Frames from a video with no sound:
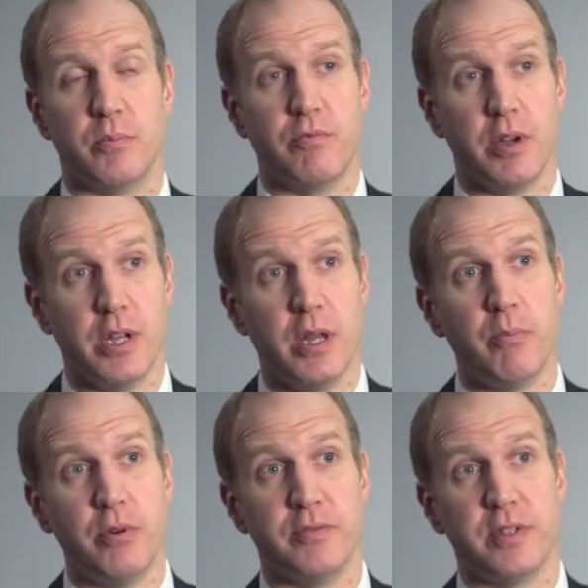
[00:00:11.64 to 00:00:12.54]
We run a
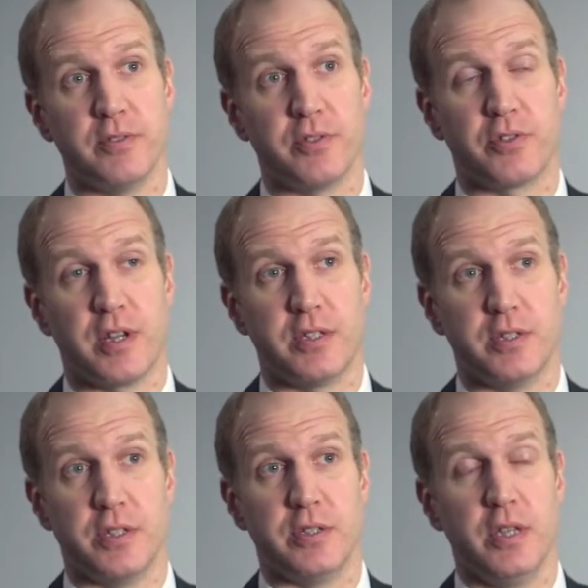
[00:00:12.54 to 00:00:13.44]
number of different
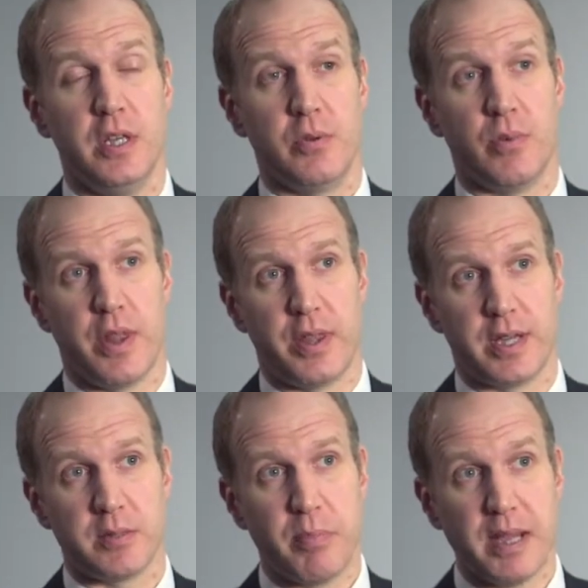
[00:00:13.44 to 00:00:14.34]
strategies, whether
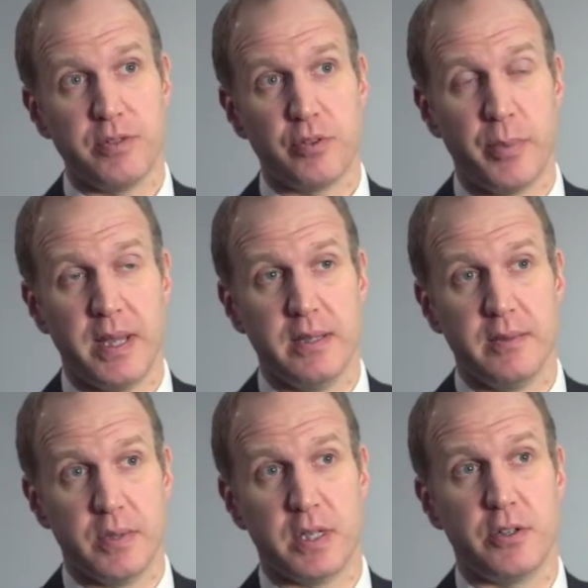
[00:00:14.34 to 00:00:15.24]
that's
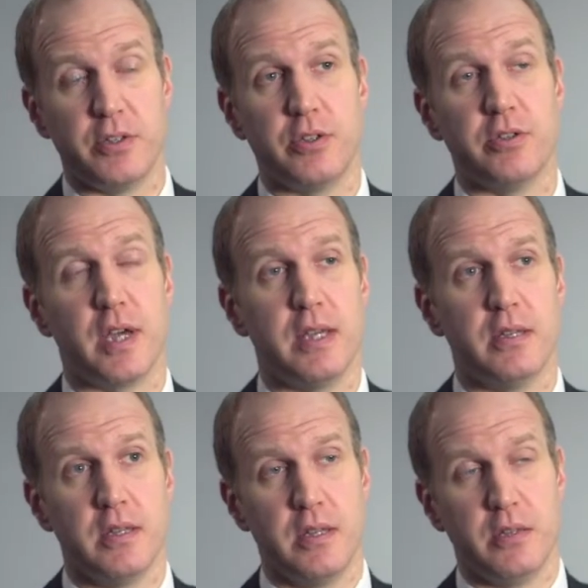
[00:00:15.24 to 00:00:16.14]
pan-European, including UK,
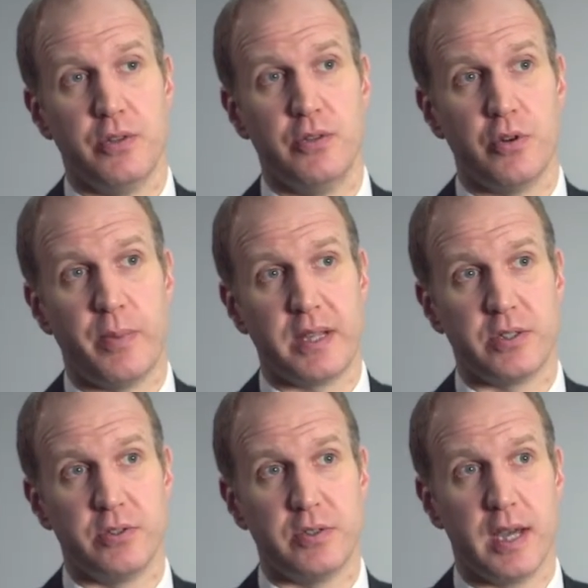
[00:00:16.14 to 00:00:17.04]
Europex
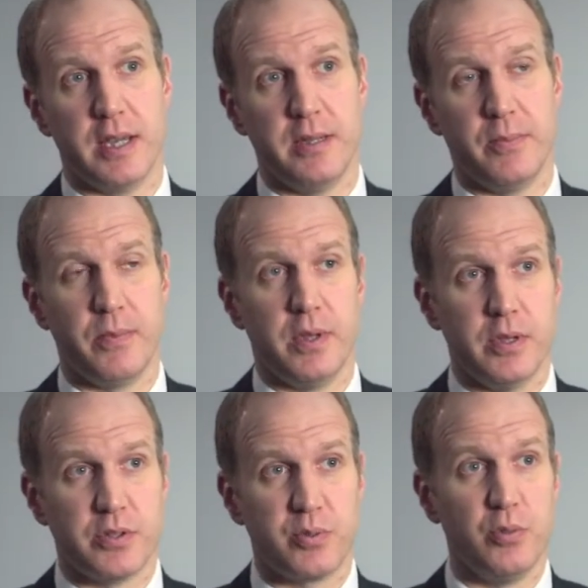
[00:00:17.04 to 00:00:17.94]
UK,
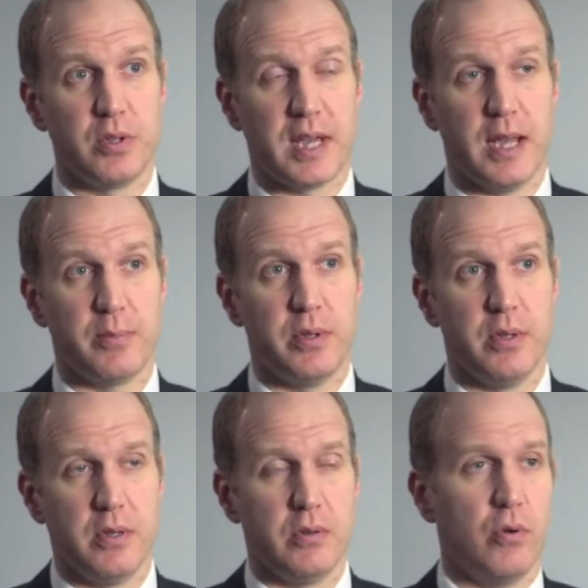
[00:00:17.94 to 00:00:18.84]
small cap,
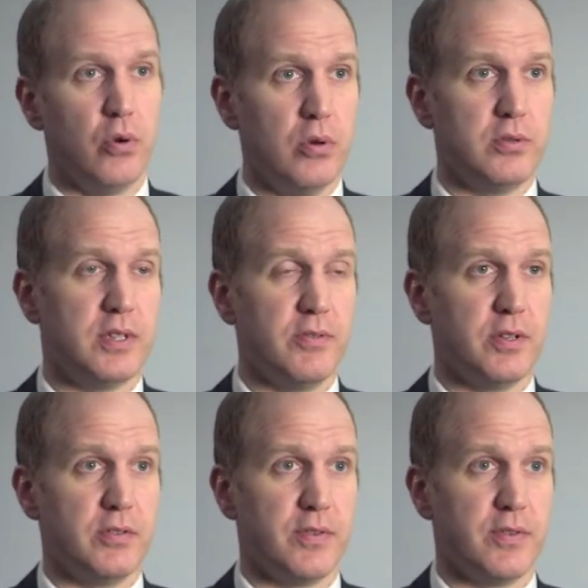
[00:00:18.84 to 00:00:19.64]
or dividend